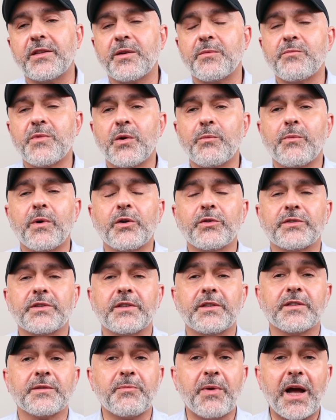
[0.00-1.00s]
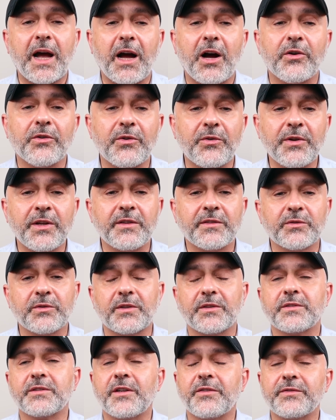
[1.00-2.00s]
The mimosa is powdery, so
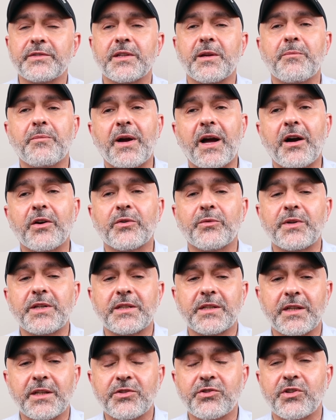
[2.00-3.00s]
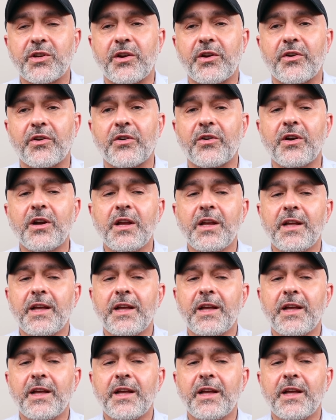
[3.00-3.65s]
there's definitely a powdery touch here.